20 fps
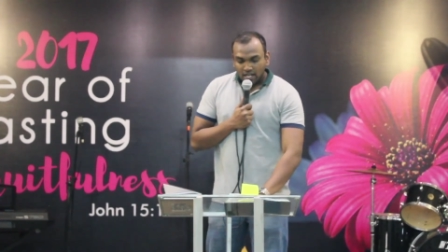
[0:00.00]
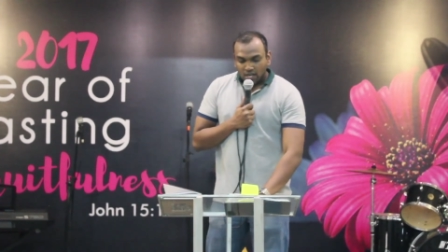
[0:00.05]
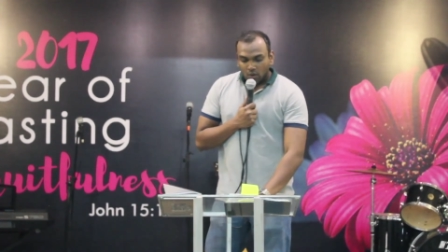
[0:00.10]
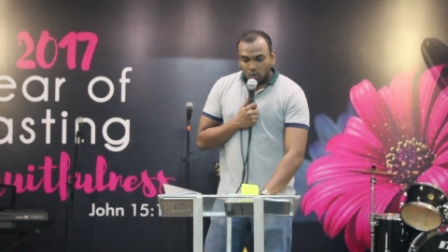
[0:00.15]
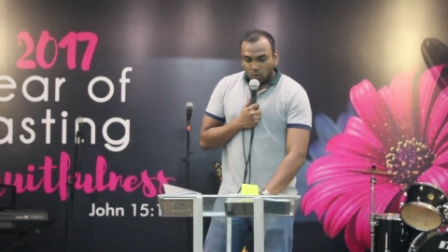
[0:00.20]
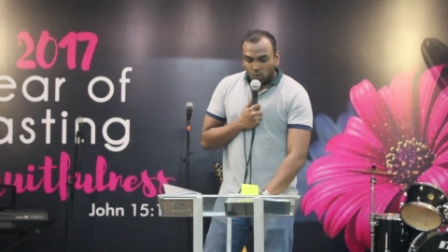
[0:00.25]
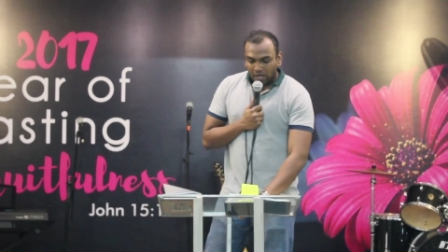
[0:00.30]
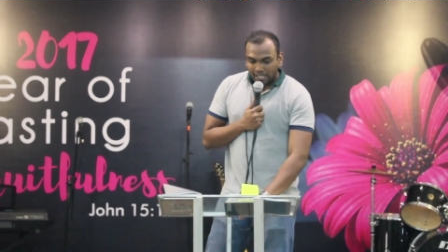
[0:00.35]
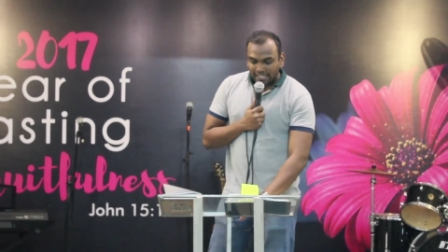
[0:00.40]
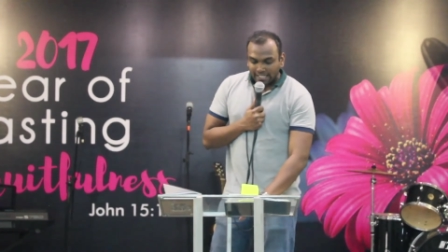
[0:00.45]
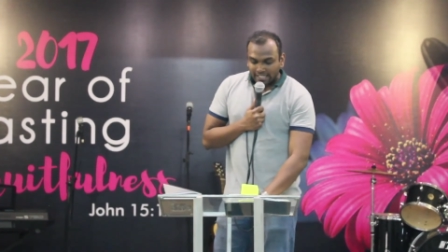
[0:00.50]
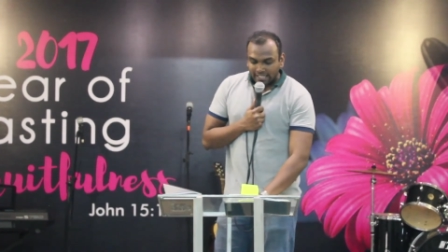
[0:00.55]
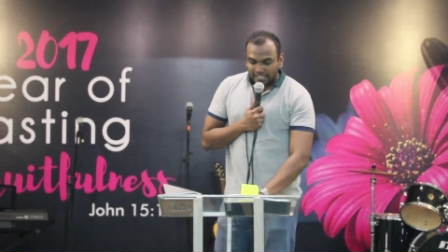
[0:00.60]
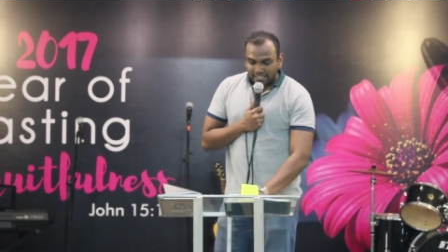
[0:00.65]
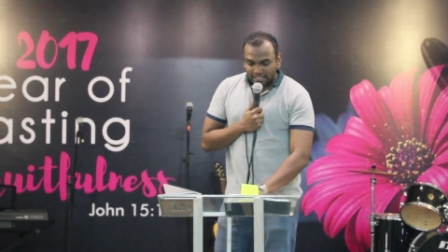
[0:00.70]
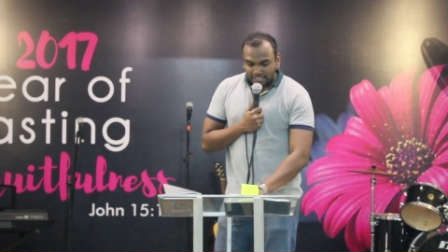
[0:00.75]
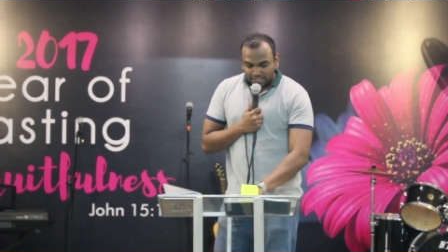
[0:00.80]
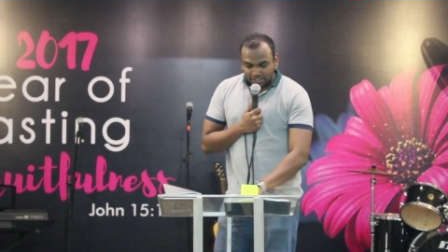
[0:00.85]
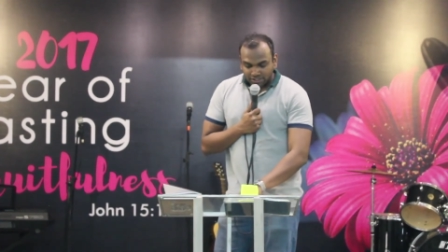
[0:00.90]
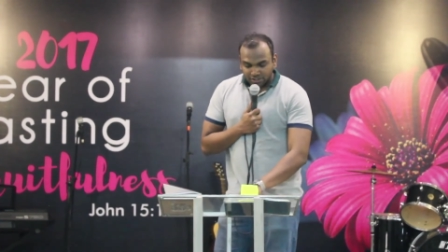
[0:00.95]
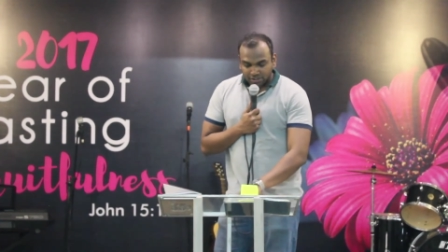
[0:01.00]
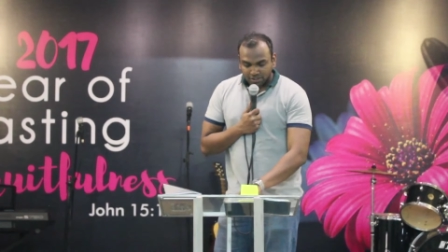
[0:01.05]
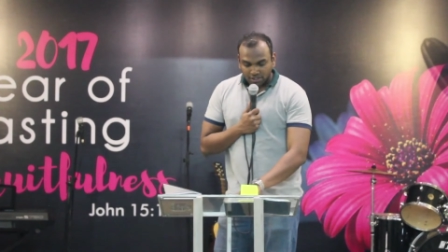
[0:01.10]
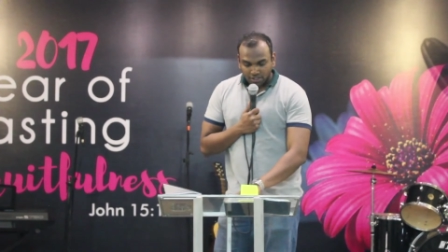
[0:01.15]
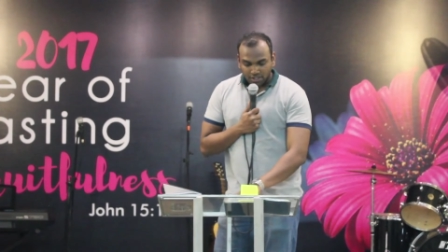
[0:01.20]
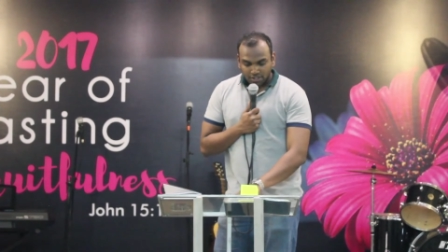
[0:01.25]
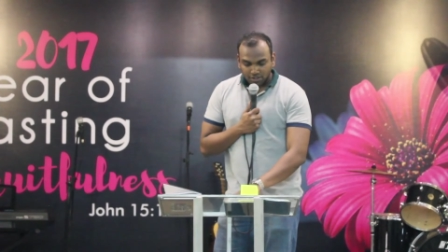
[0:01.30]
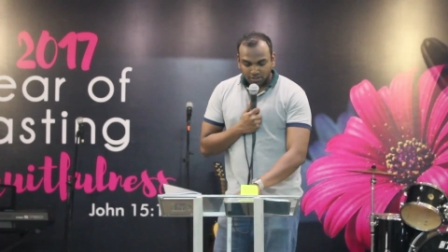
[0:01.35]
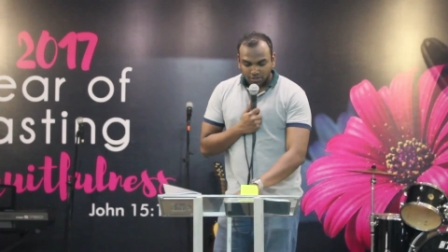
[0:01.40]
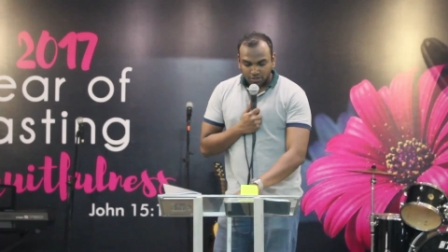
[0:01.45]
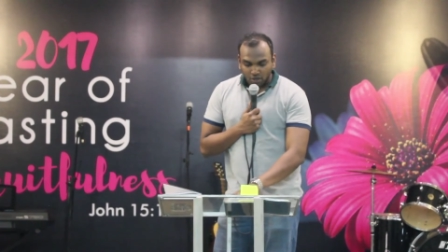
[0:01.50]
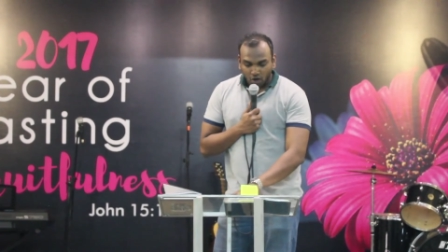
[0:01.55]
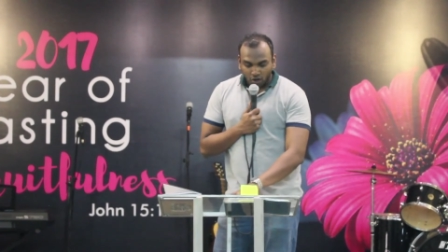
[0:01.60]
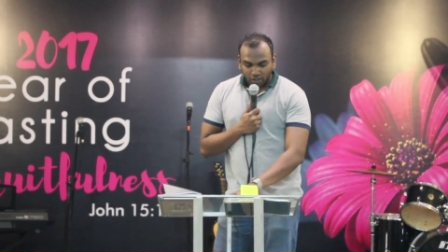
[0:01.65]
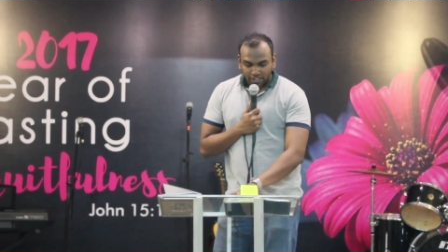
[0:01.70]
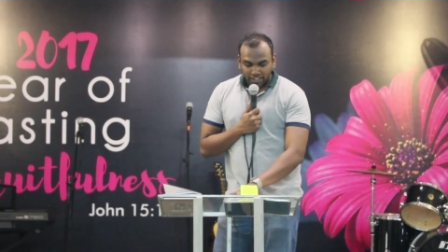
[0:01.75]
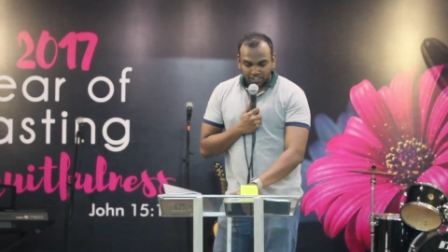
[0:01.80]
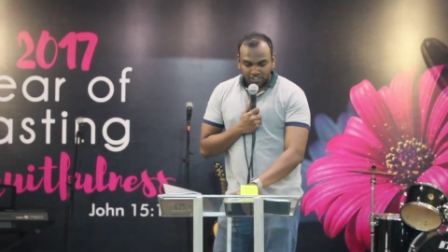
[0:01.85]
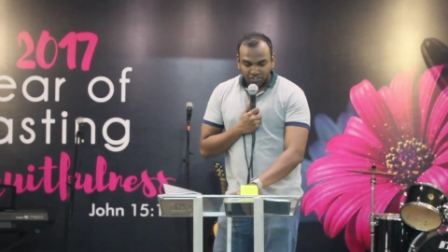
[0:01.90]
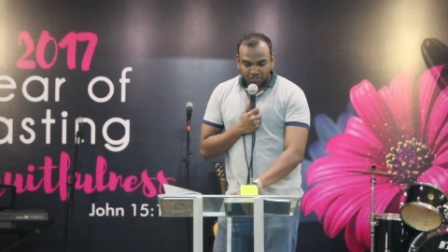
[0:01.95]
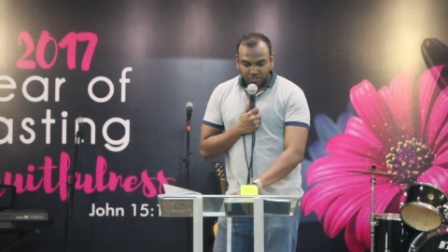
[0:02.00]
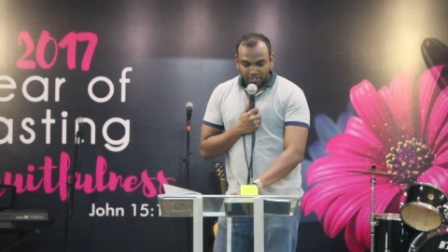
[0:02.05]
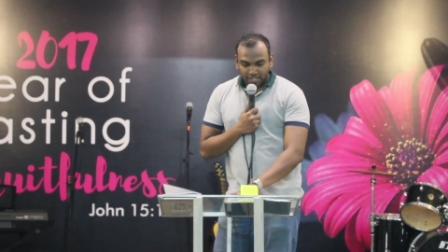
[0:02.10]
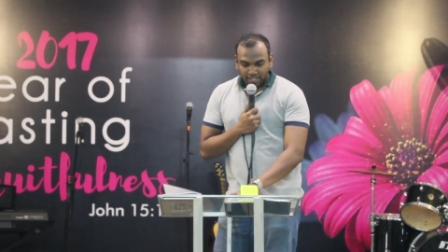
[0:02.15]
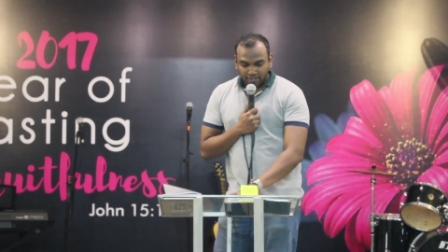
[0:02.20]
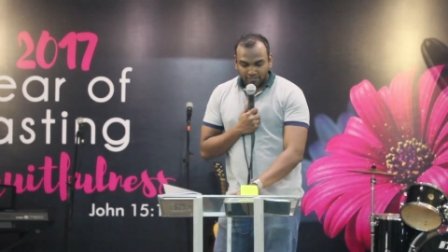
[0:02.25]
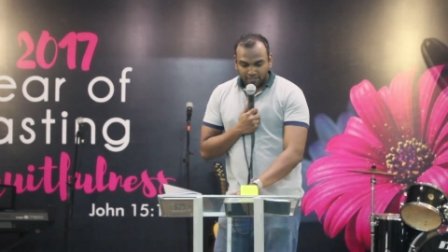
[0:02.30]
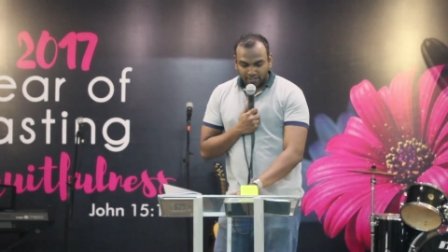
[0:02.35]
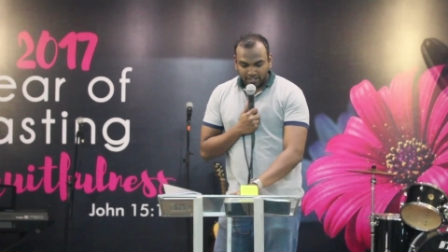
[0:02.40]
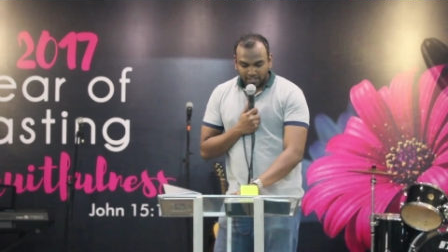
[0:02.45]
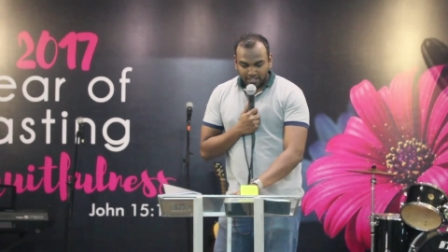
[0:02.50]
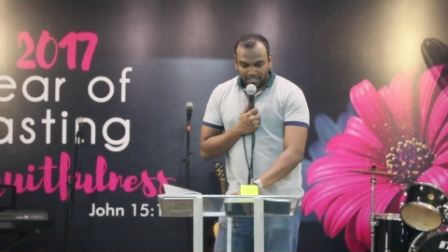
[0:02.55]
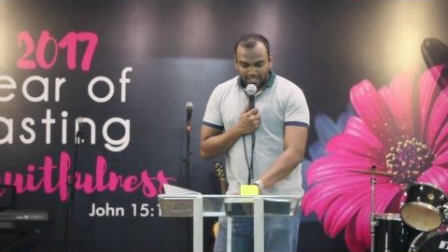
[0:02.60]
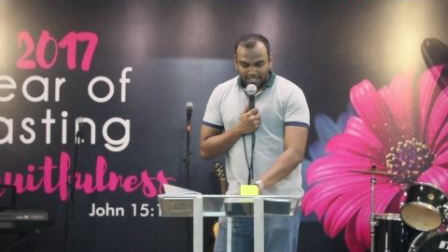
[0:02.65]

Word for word: One day Kish, donkey strayed away,